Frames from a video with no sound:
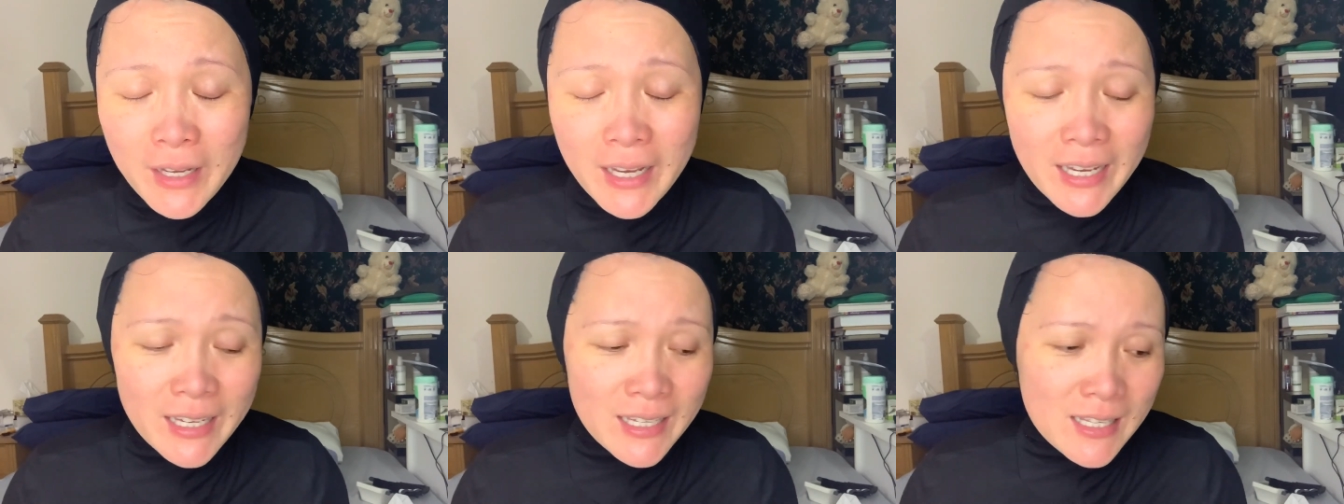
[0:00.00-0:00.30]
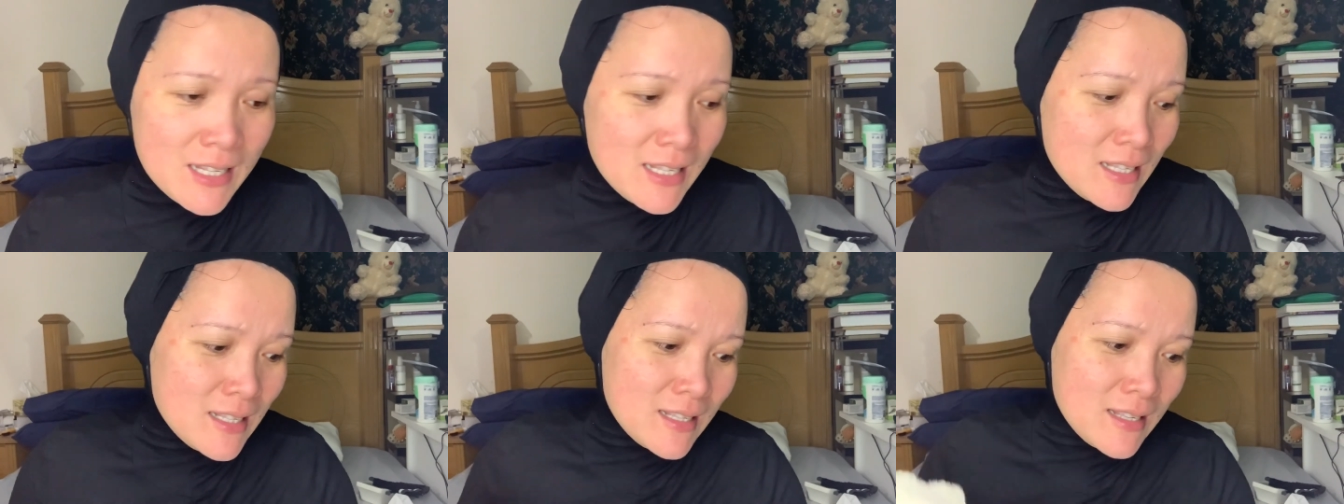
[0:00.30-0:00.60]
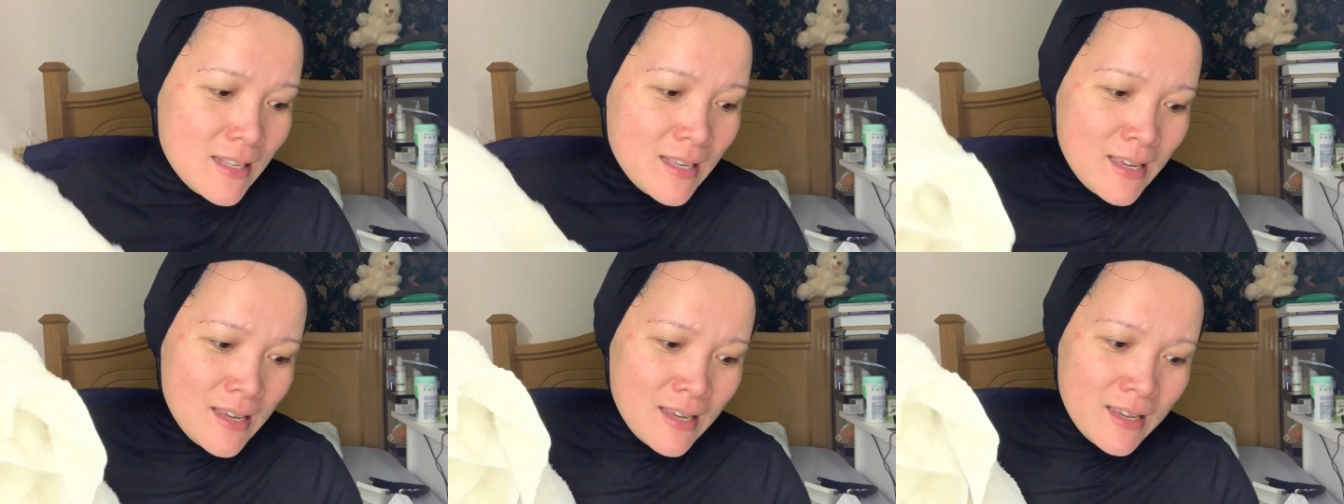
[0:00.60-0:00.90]
guys
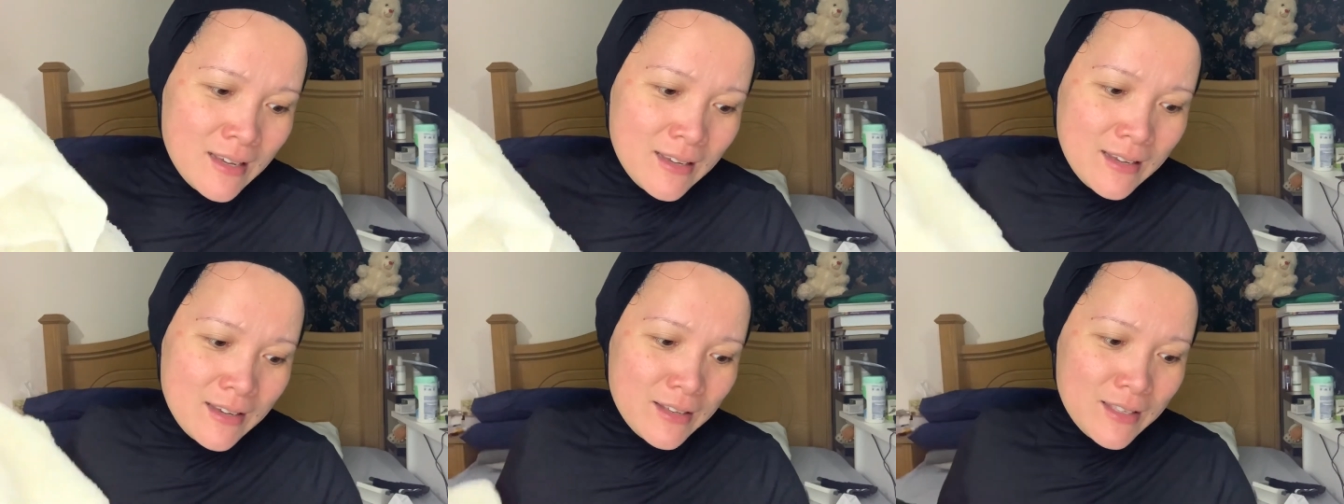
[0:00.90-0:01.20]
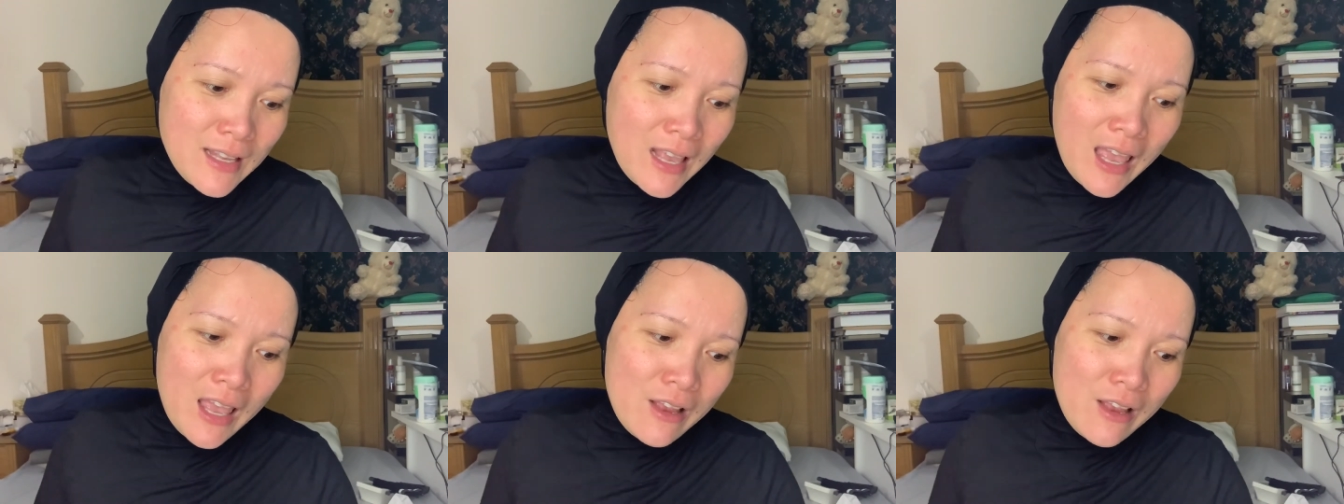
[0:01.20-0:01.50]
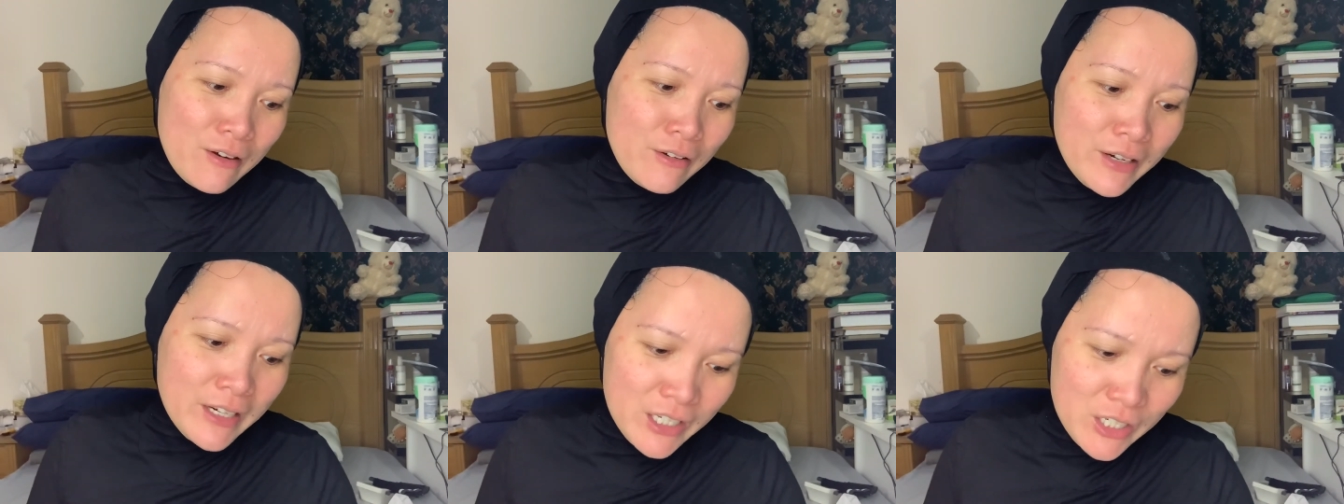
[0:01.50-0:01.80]
because i
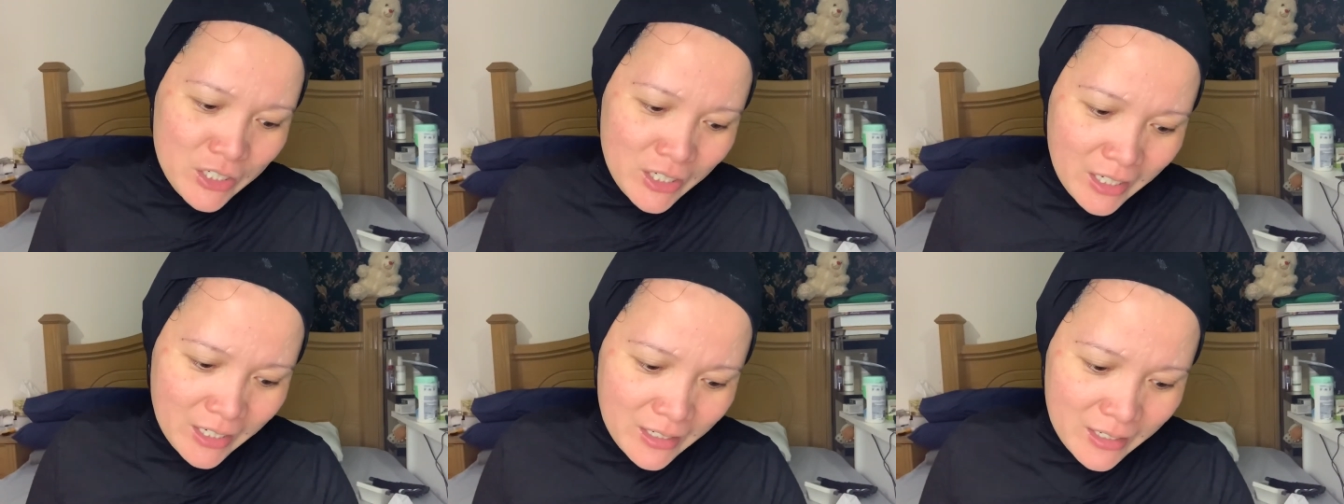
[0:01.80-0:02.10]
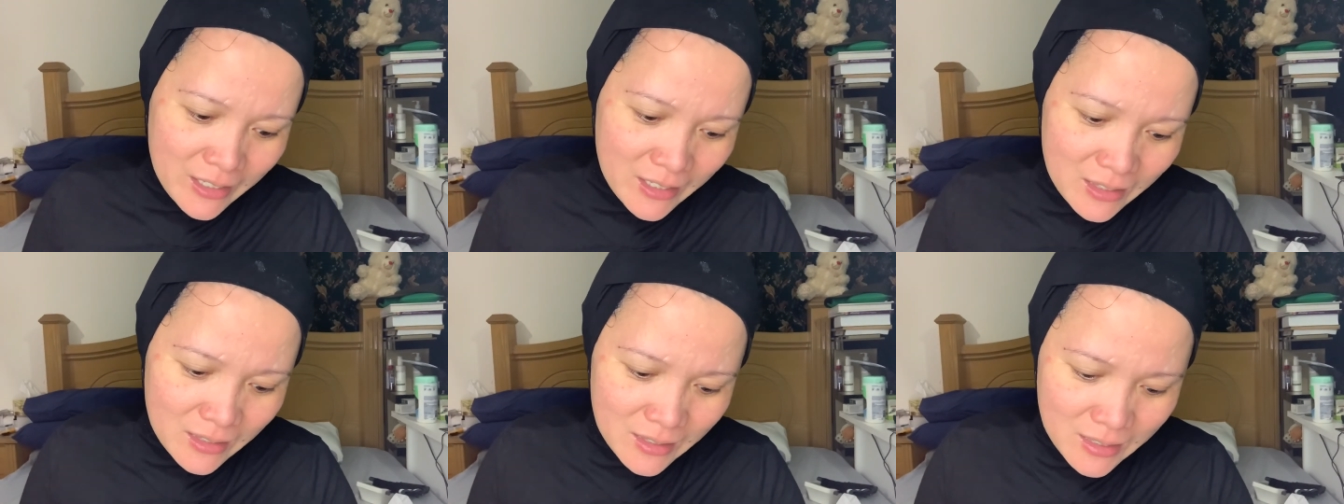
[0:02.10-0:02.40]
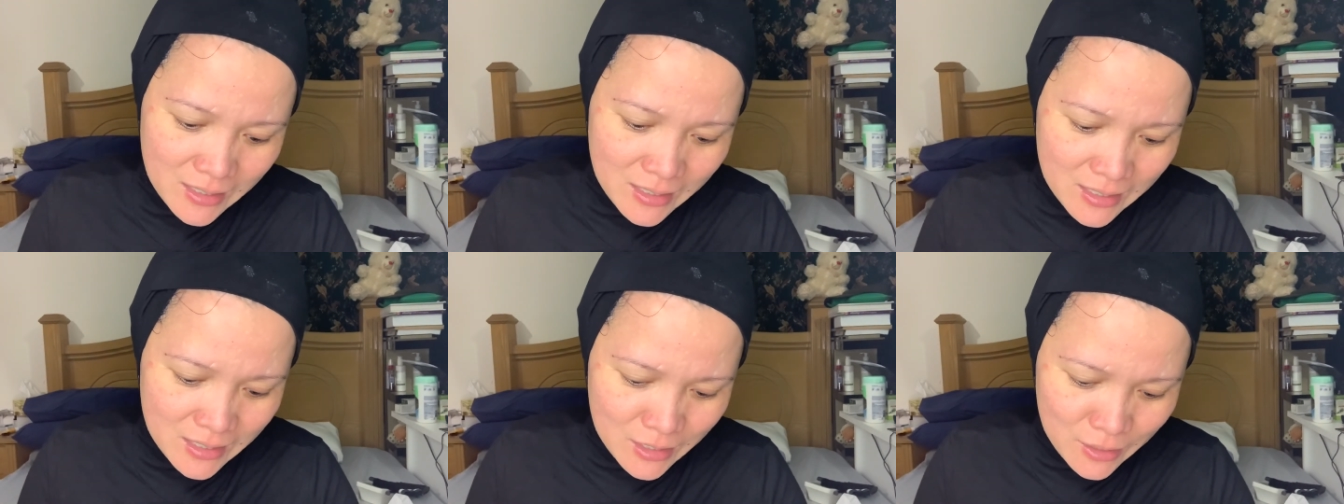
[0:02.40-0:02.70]
already shared it
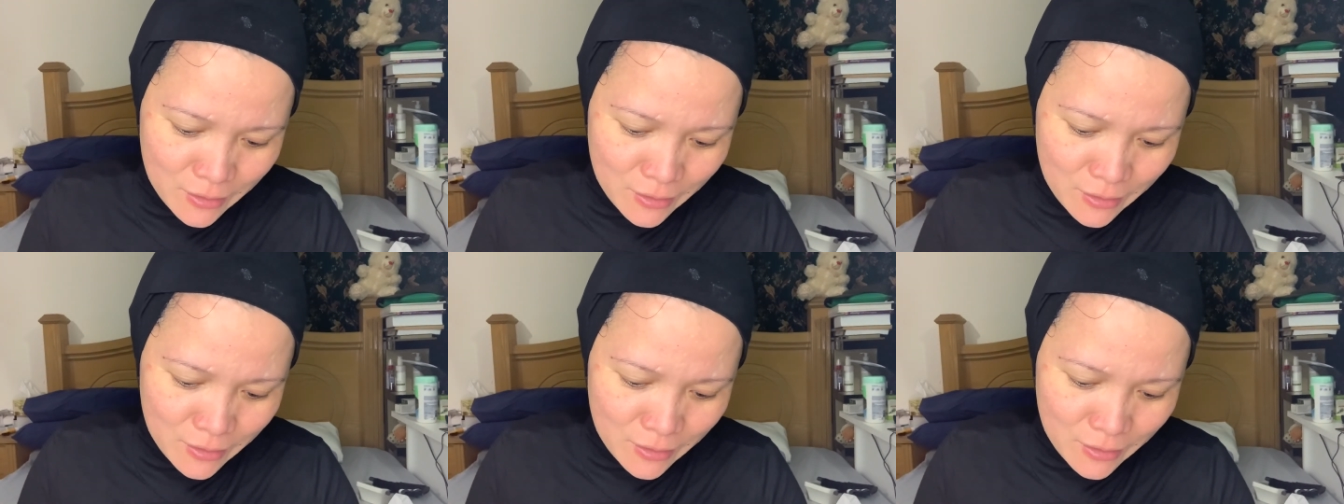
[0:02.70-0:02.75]
this